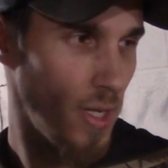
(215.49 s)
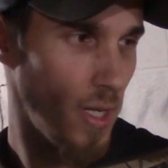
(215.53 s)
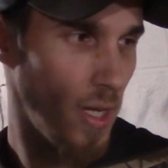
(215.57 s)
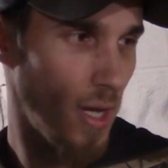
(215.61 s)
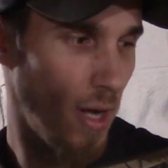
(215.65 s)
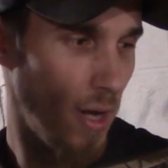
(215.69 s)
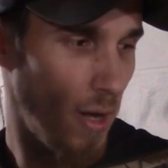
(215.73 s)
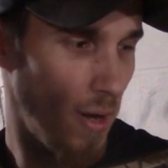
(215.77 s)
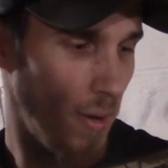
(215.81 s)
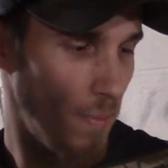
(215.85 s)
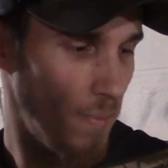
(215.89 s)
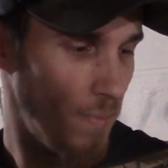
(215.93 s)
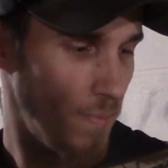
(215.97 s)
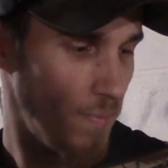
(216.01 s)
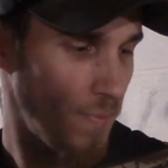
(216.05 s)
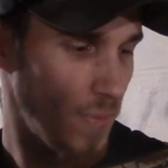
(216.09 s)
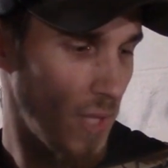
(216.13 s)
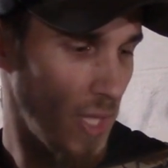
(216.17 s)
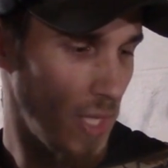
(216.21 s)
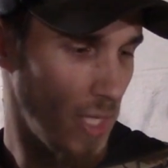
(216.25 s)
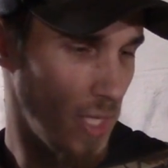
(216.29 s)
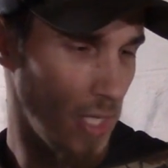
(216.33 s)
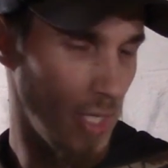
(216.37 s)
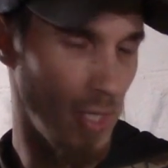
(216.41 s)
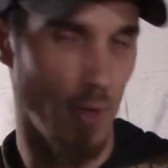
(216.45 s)
And
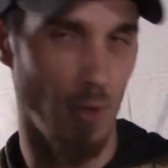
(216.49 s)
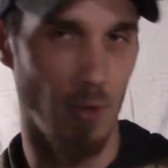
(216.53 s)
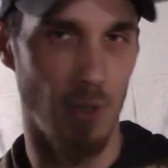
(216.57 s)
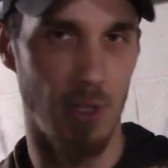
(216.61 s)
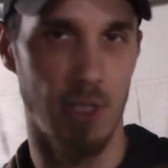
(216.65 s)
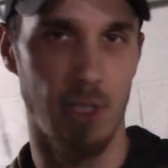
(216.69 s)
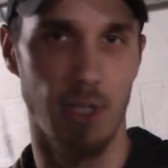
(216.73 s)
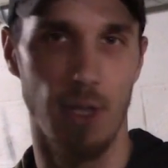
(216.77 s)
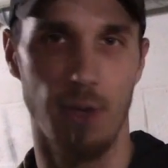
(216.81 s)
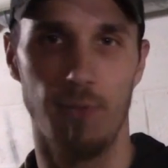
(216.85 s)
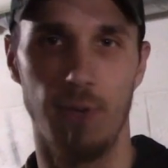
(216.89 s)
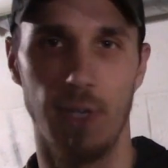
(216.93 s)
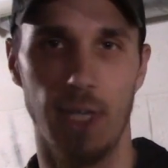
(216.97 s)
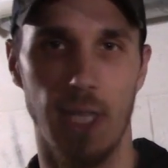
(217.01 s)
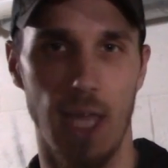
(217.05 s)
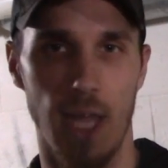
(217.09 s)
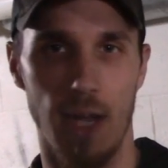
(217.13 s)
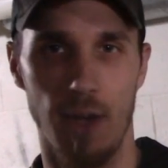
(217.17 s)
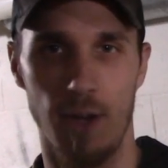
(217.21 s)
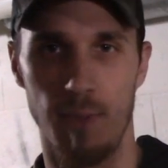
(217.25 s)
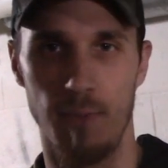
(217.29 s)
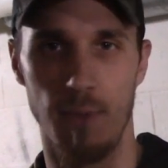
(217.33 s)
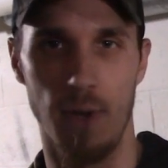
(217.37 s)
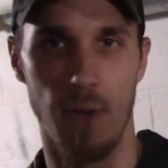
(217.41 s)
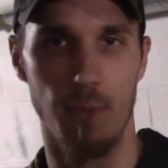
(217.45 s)
then the stuff I
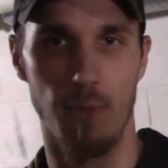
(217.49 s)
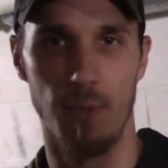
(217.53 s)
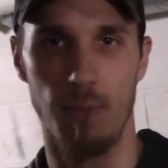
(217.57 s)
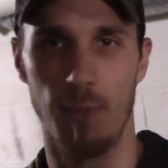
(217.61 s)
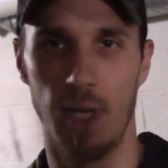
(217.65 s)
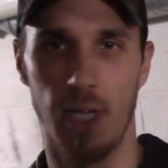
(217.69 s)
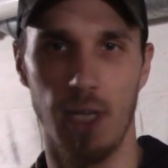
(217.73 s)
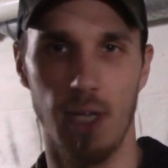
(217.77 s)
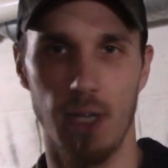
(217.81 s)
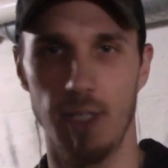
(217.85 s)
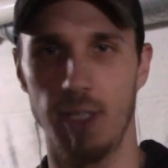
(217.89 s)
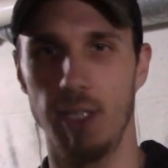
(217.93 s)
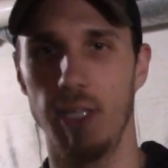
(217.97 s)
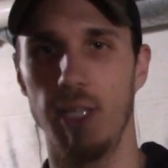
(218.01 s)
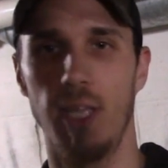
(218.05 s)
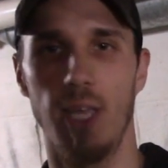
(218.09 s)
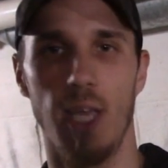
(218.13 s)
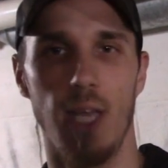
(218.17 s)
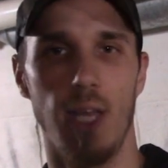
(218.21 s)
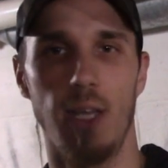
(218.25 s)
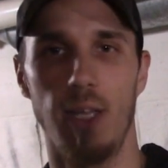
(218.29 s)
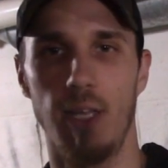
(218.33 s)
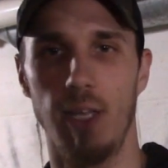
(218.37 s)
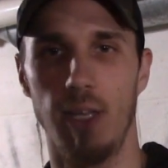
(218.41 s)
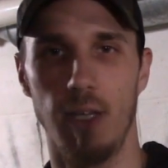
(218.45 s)
can't remember, my cousin
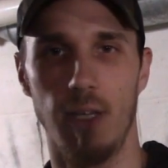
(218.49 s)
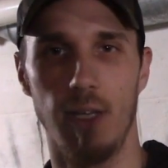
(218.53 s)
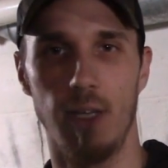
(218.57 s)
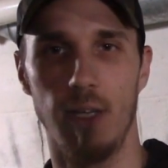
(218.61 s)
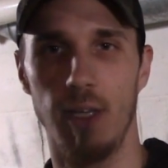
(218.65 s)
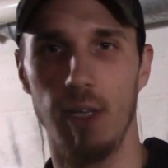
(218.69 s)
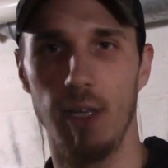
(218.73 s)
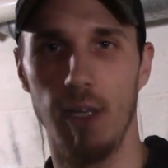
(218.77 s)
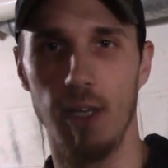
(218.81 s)
Kenny and